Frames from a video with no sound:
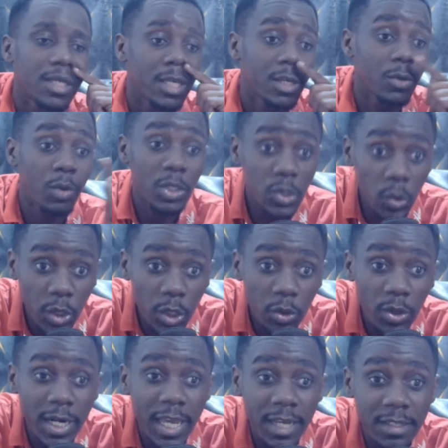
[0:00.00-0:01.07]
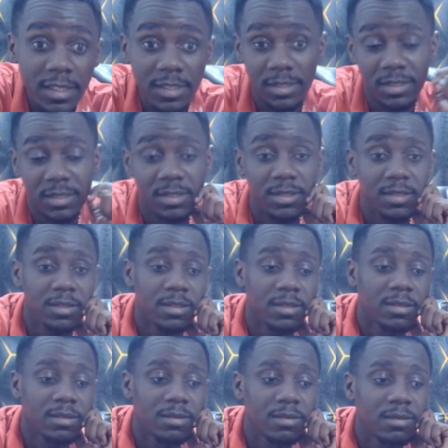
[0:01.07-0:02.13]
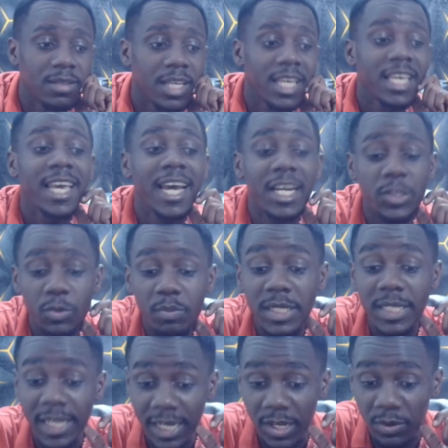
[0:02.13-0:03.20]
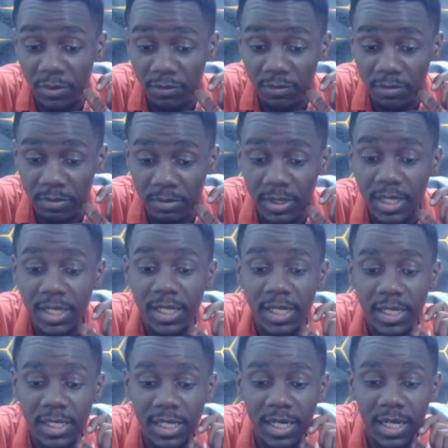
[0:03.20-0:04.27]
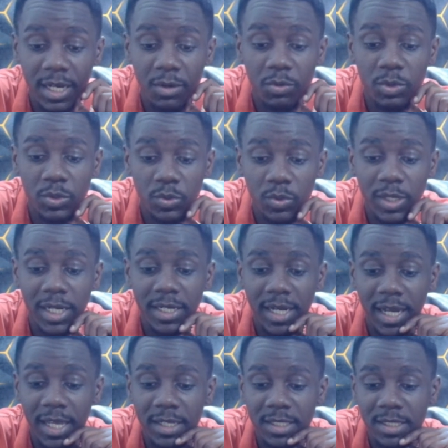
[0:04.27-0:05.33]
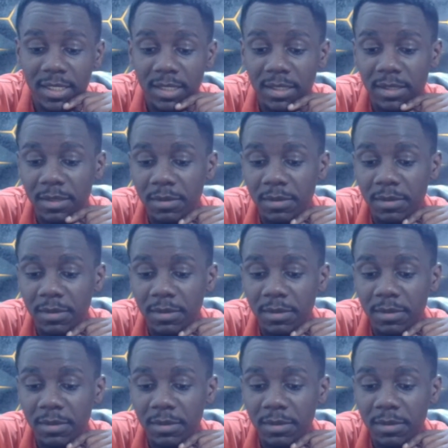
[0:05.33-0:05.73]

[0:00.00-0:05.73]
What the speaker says: He was looking on like this. He had to be taken off. Ten Hag was good at Ajax.